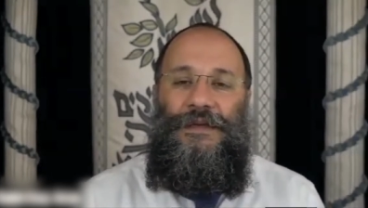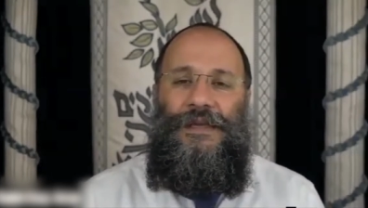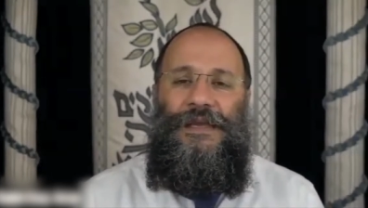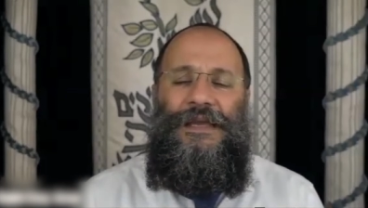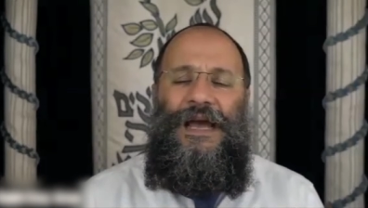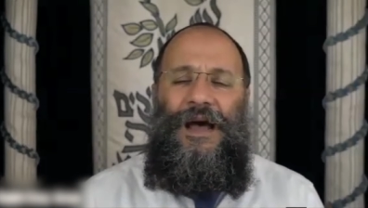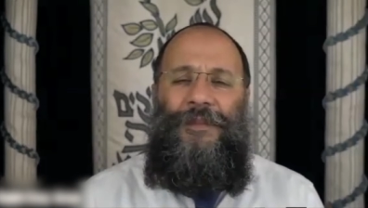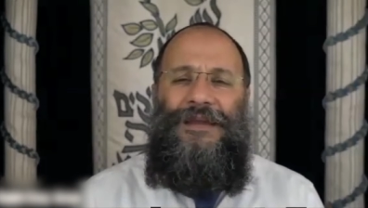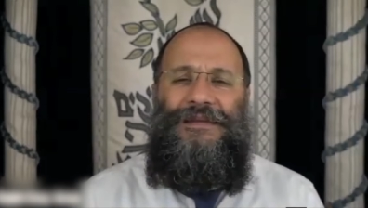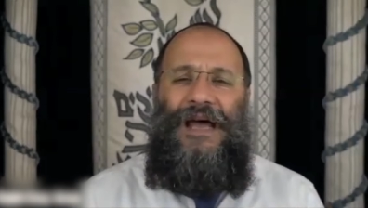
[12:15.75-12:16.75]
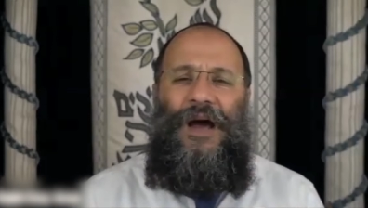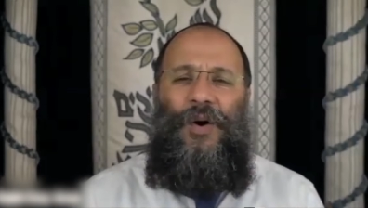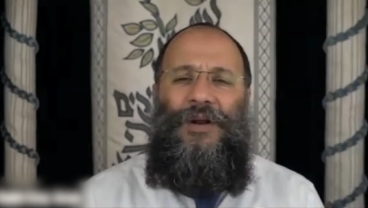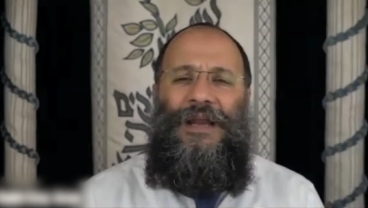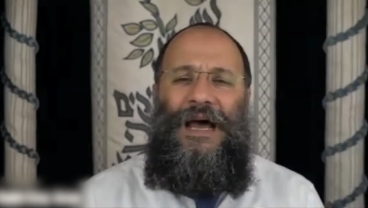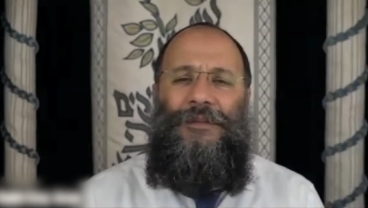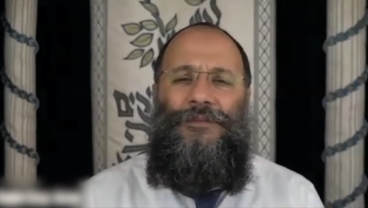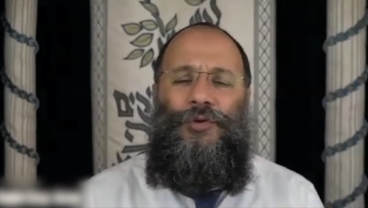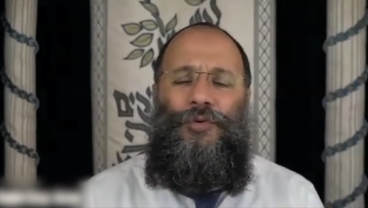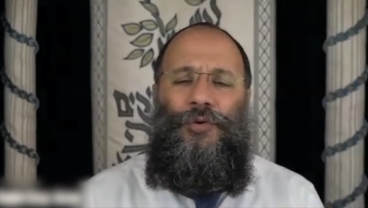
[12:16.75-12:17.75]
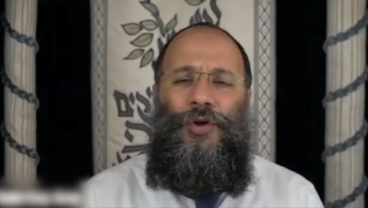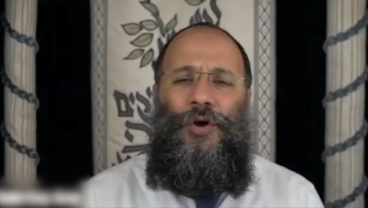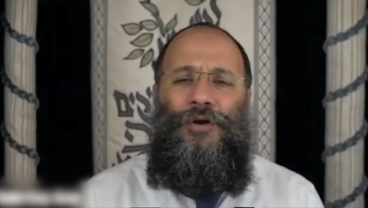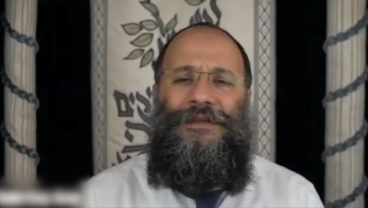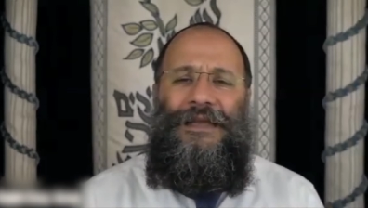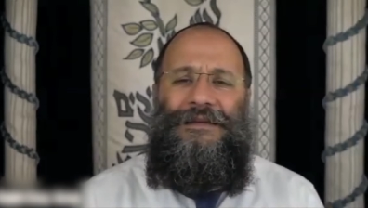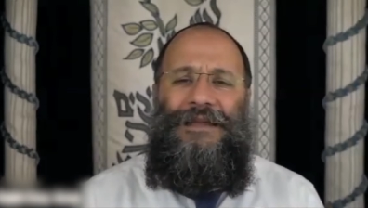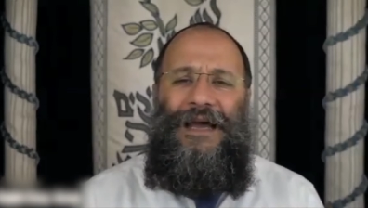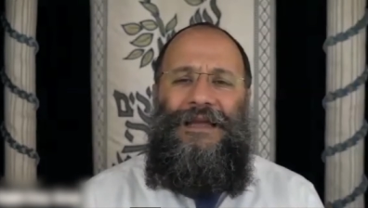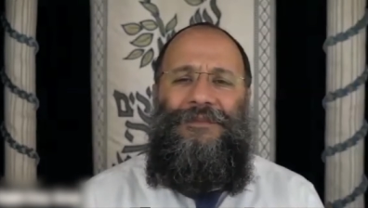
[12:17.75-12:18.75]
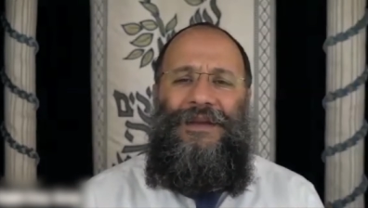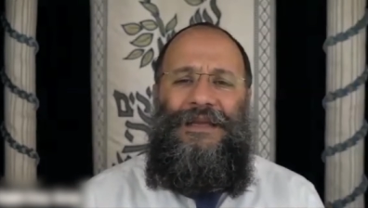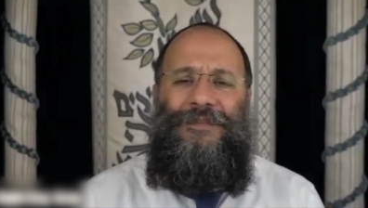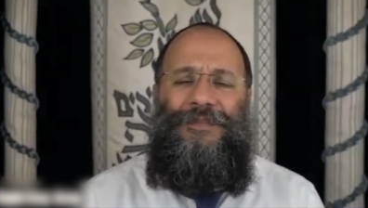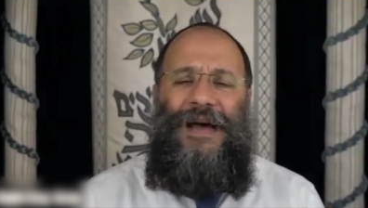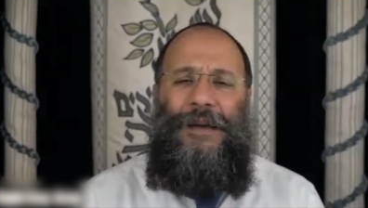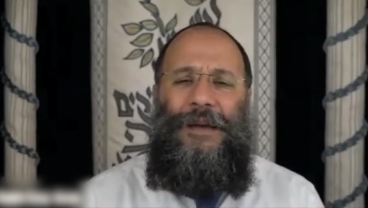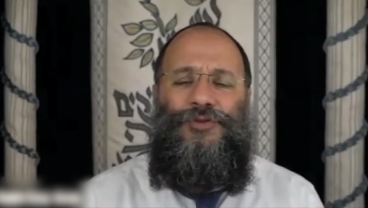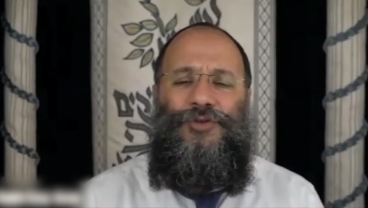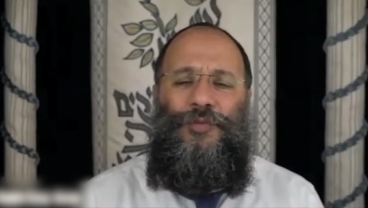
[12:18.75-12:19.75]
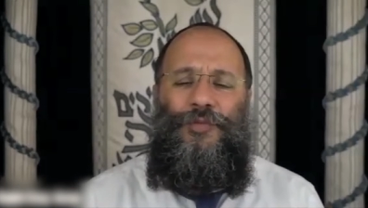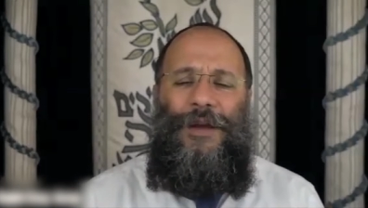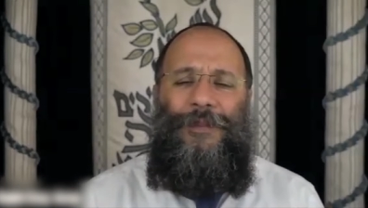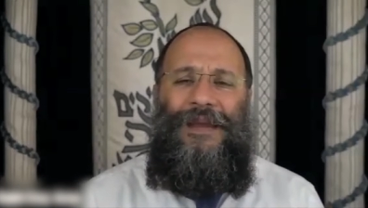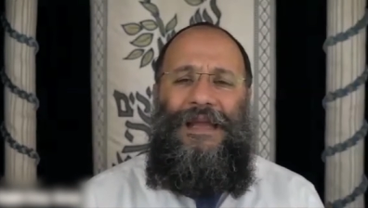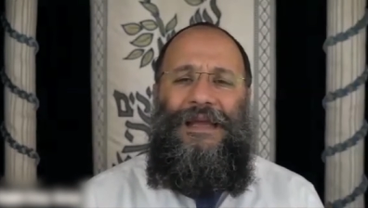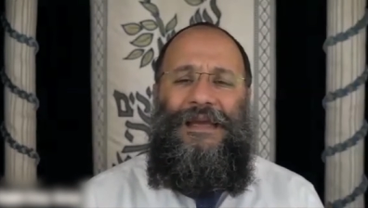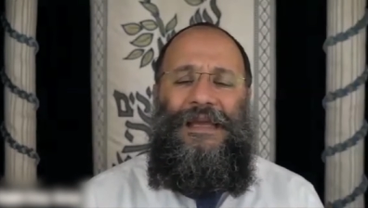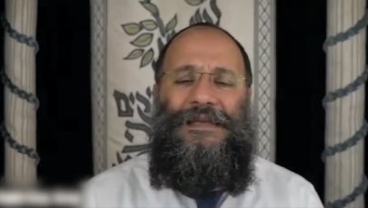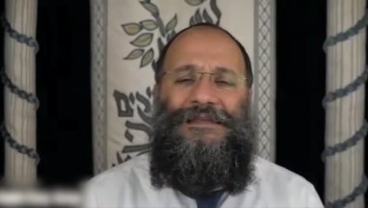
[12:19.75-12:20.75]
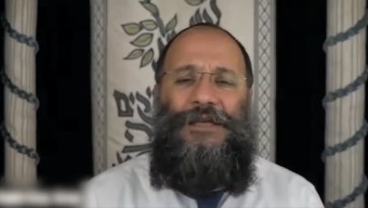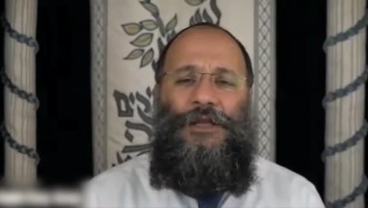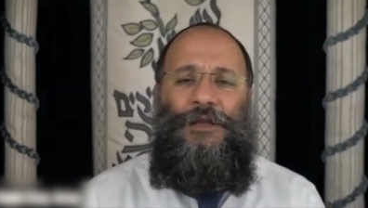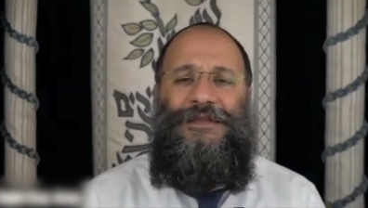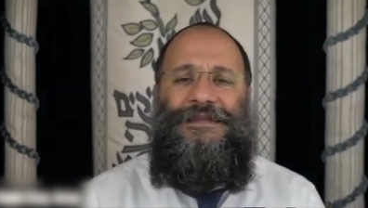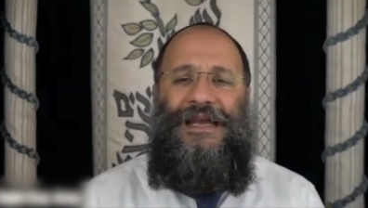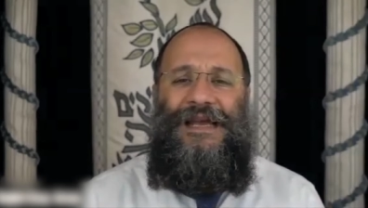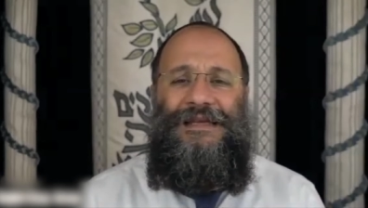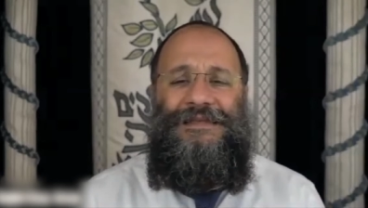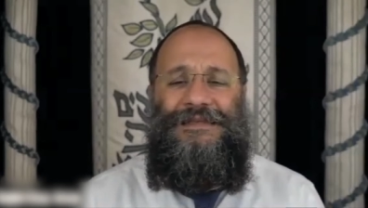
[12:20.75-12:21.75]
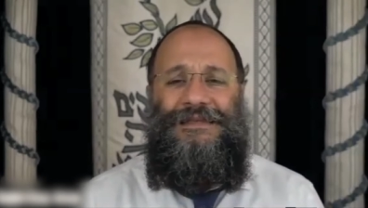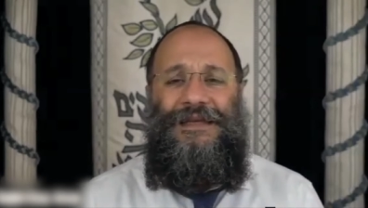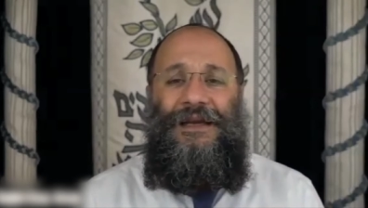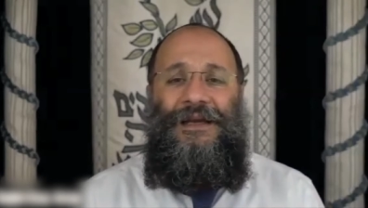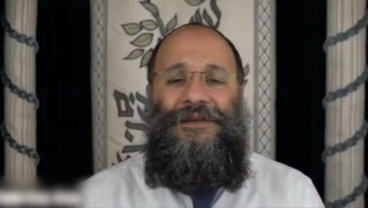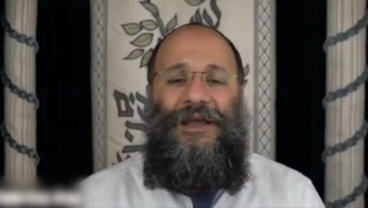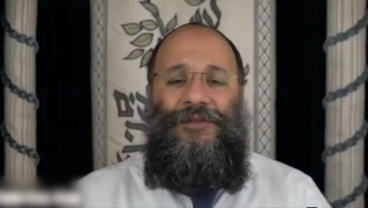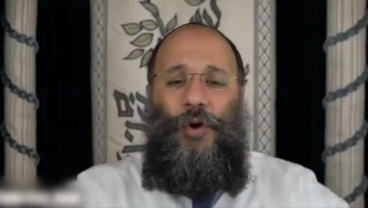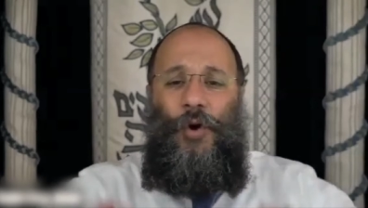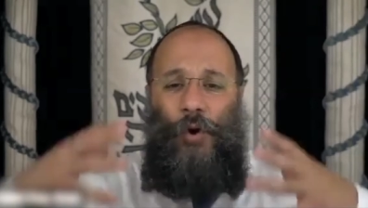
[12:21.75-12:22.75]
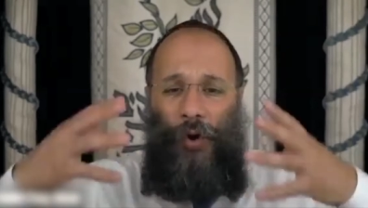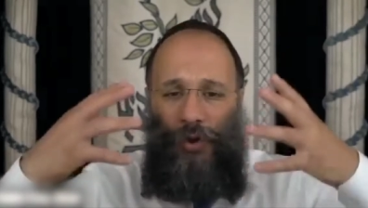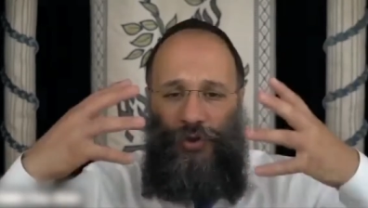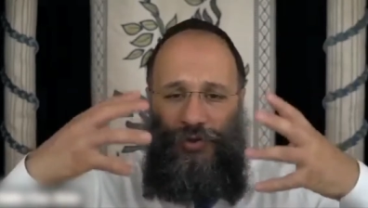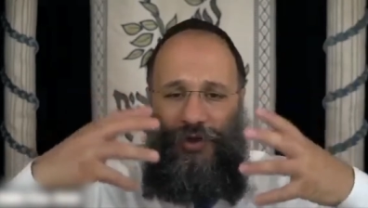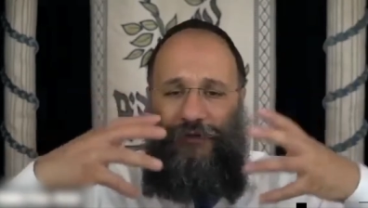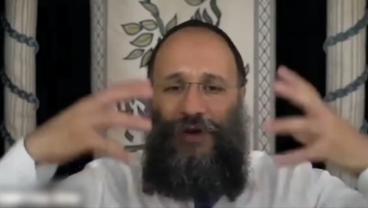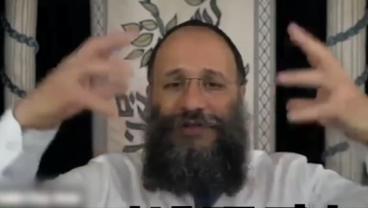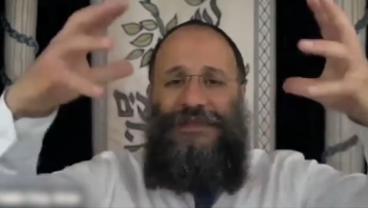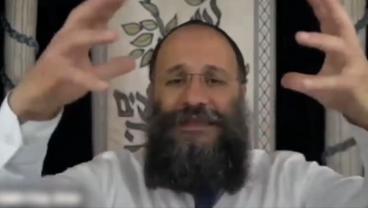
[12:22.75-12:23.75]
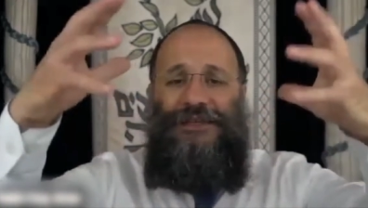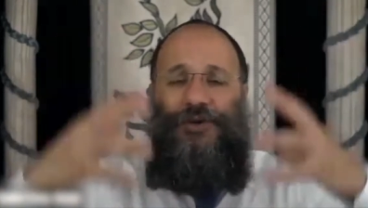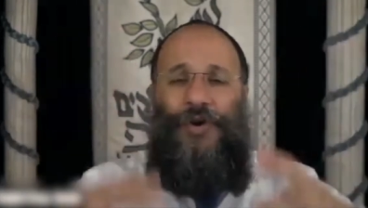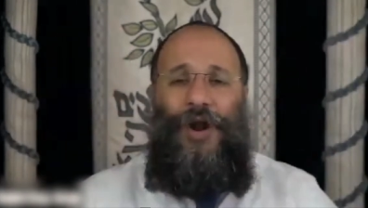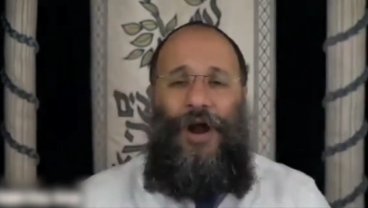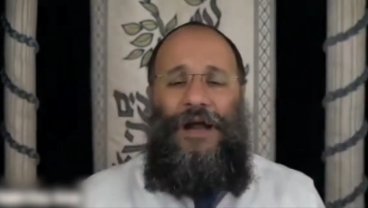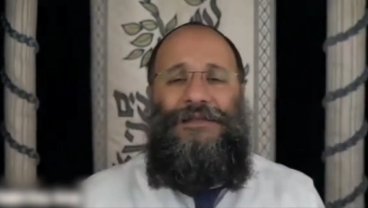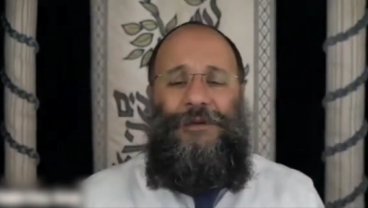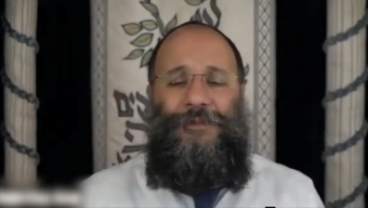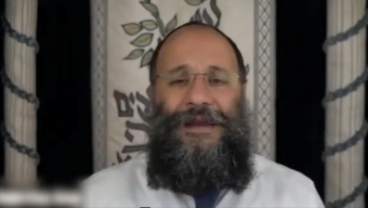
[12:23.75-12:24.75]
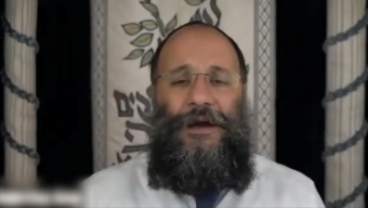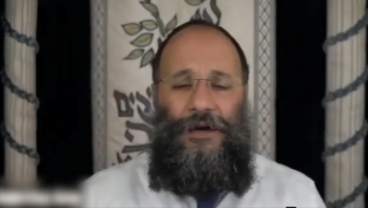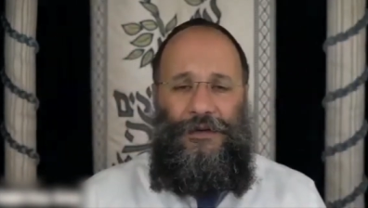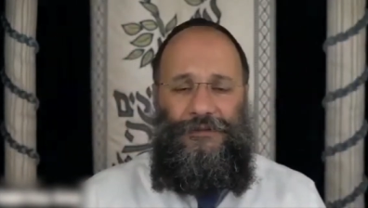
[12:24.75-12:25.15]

Ki gam et ha'olam kulo natan belibam. Shlomo HaMelech, King Solomon, says that the whole universe is in your heart and my heart.